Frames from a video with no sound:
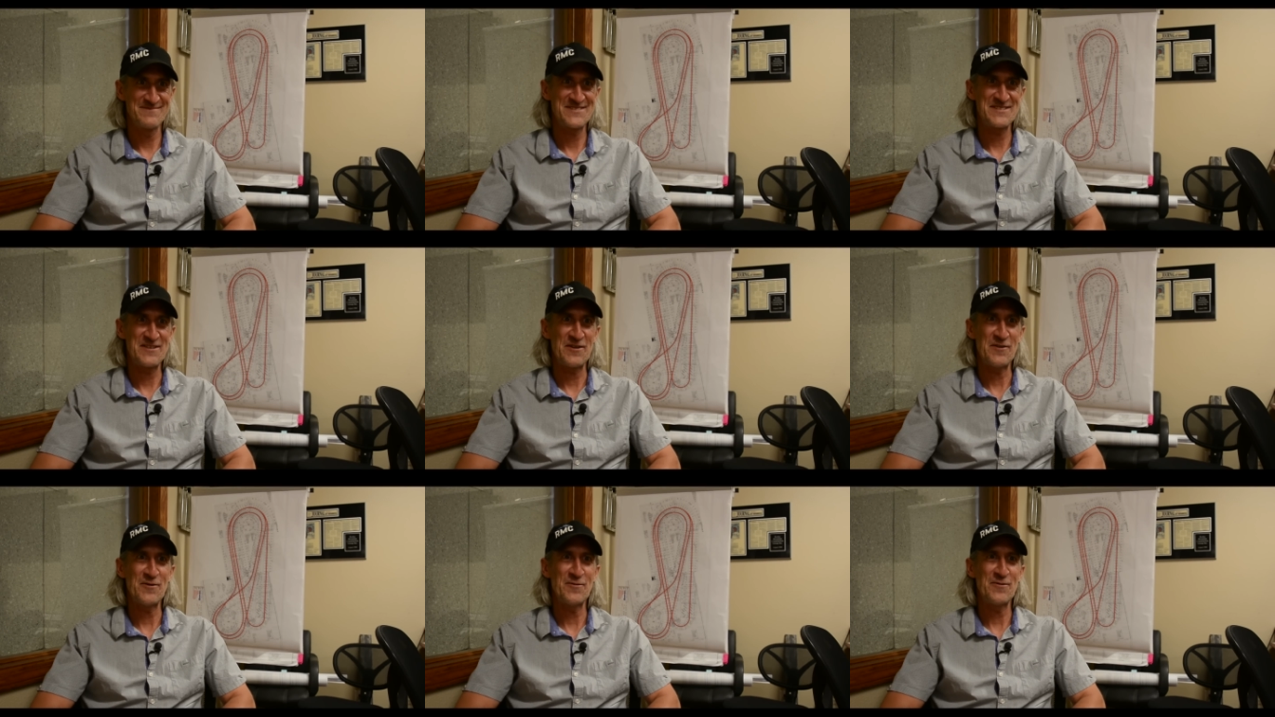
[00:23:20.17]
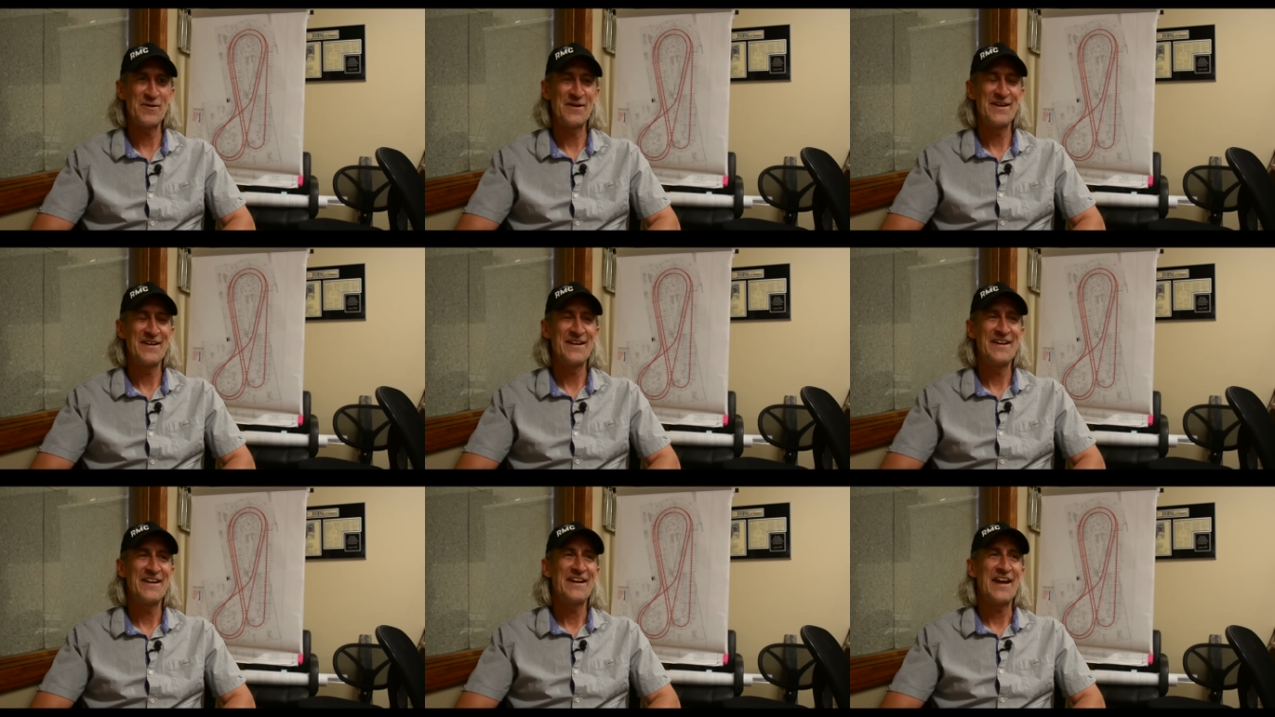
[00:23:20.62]
So
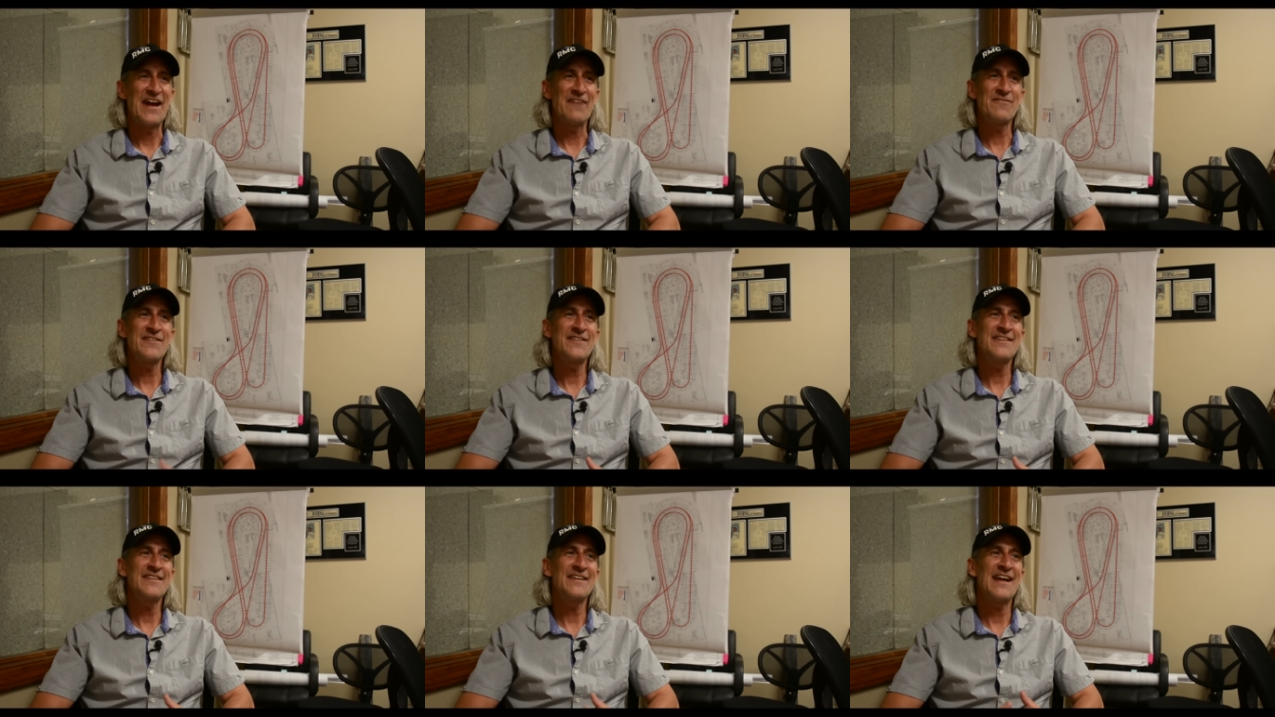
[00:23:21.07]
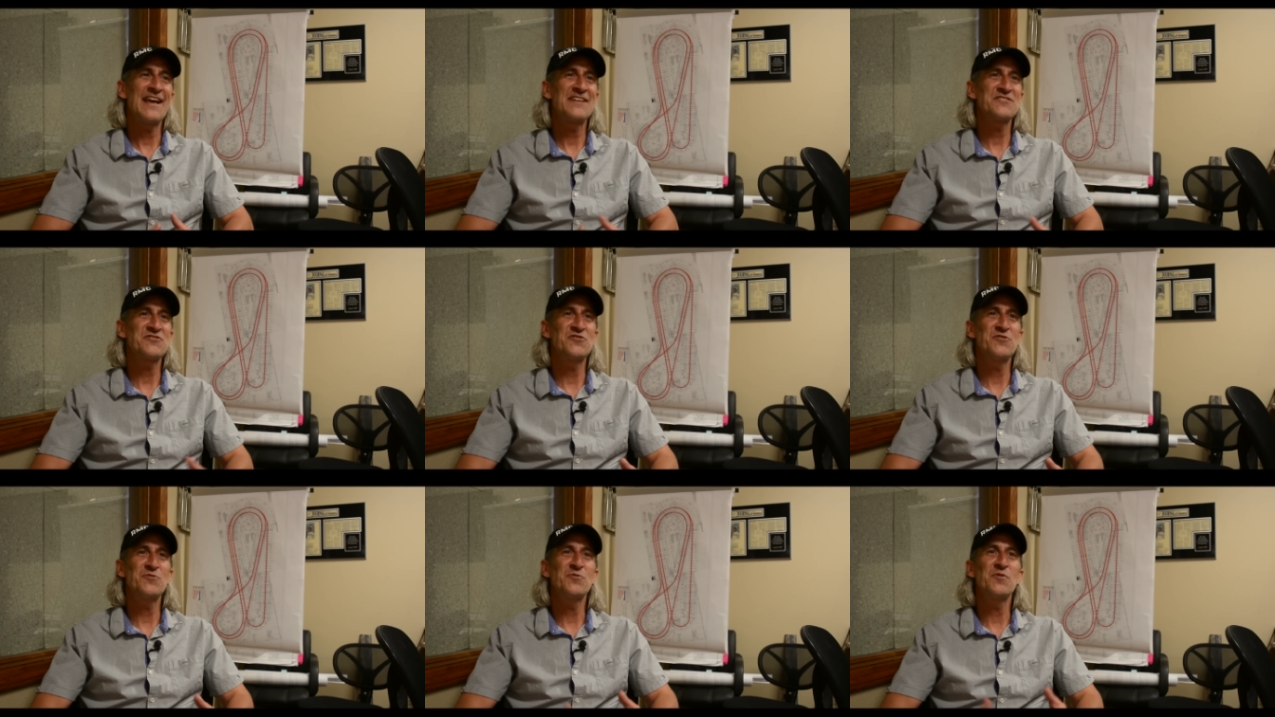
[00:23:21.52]
everything that
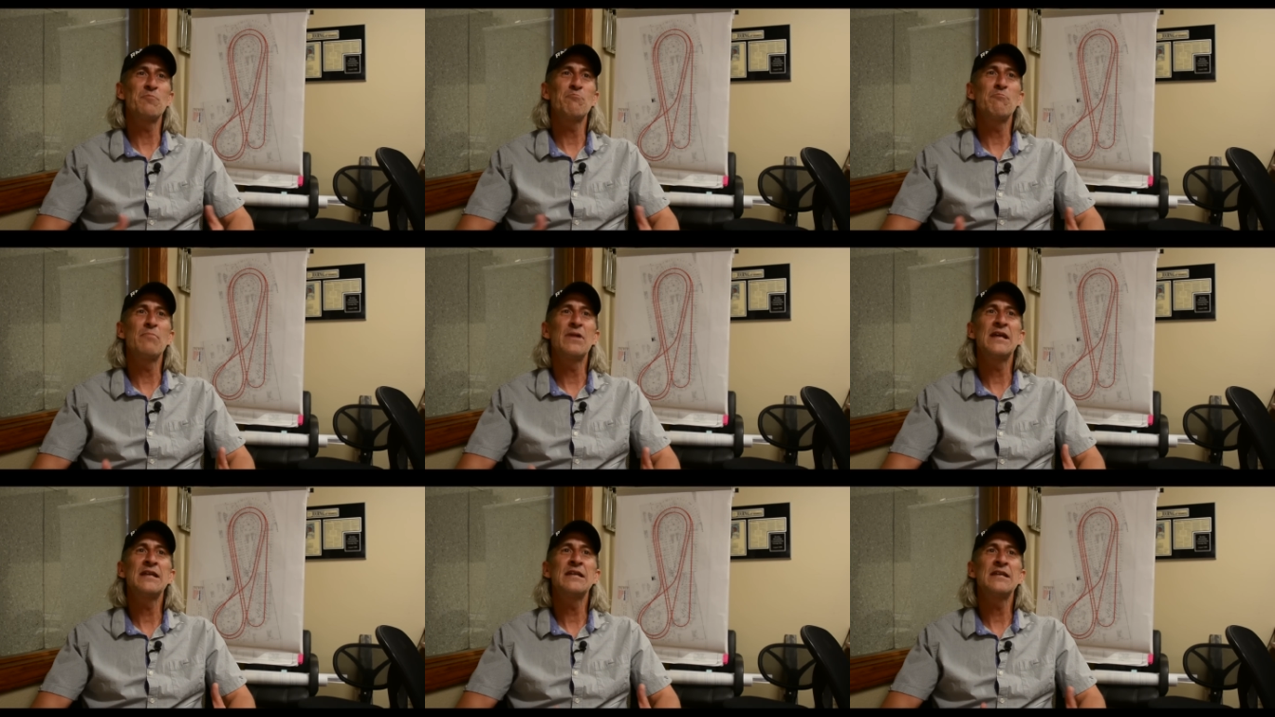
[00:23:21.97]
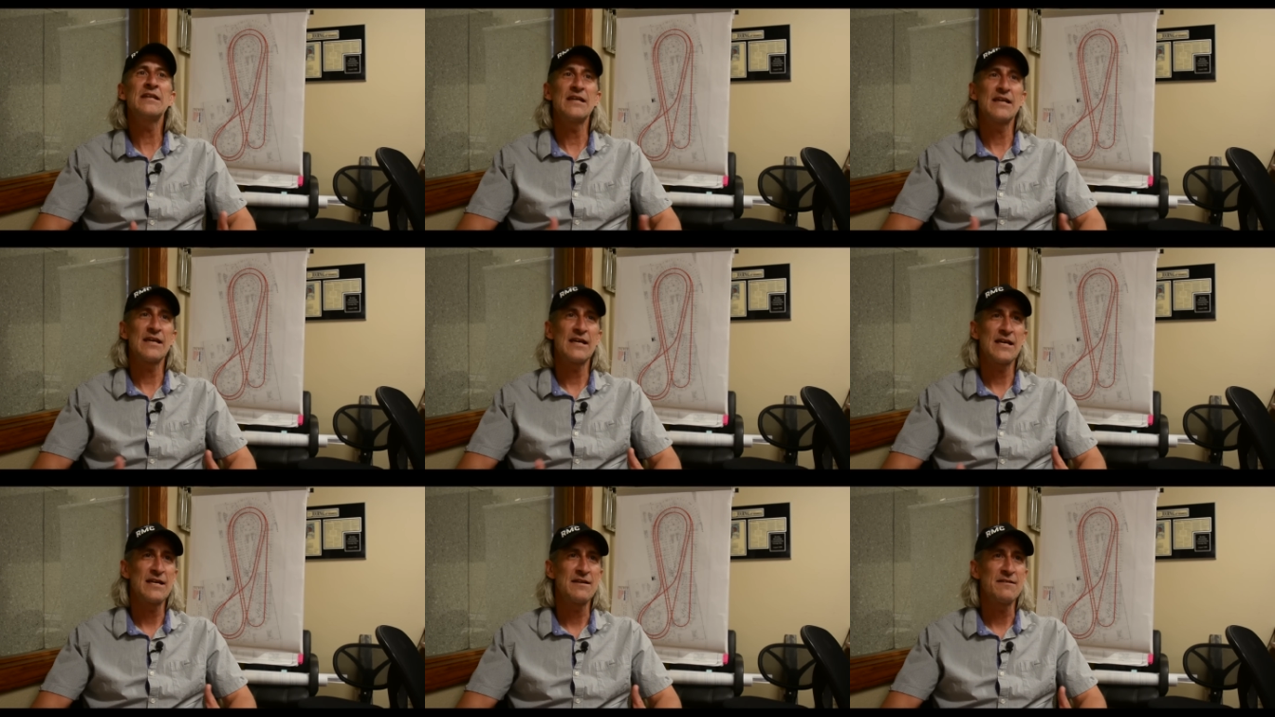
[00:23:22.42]
has to do with
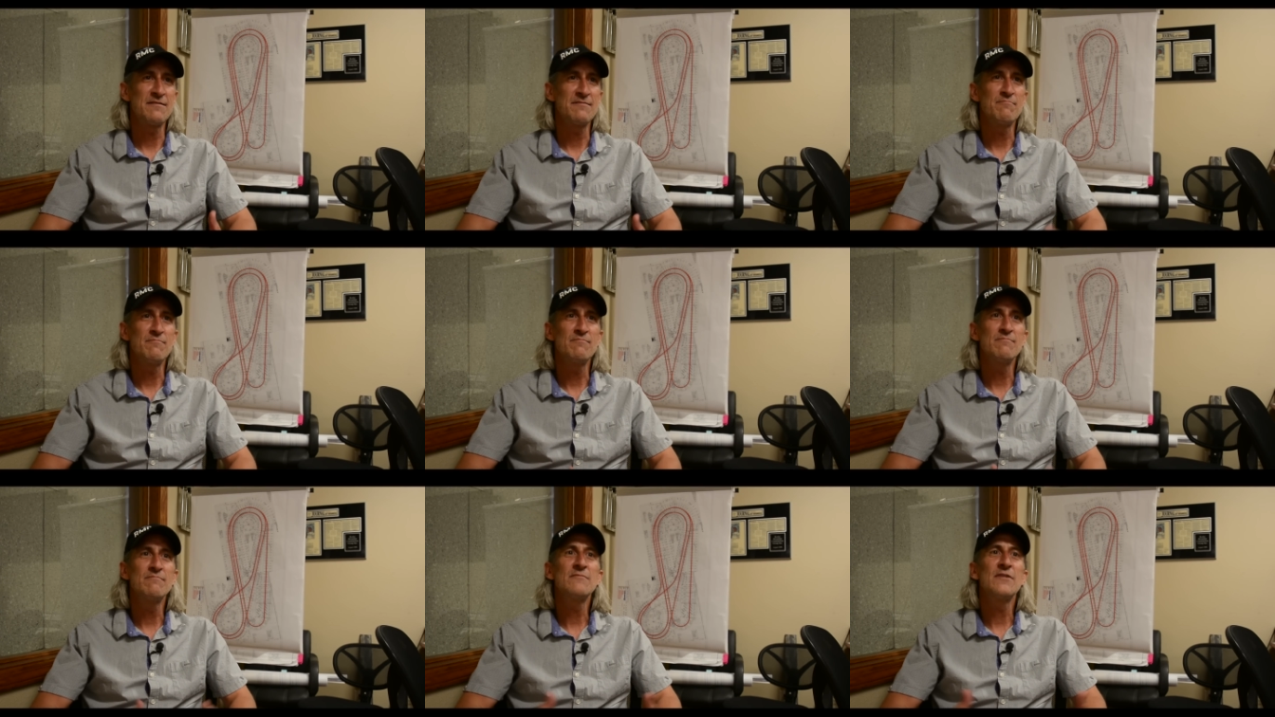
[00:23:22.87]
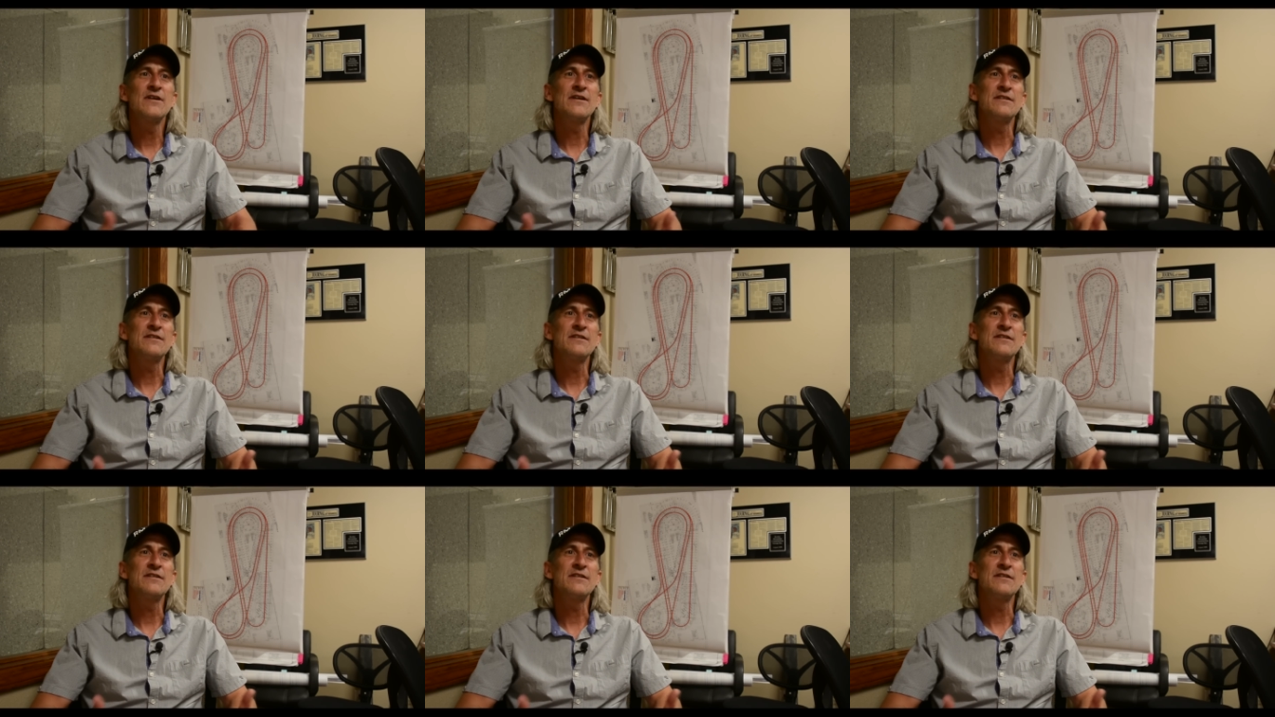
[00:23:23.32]
bending and,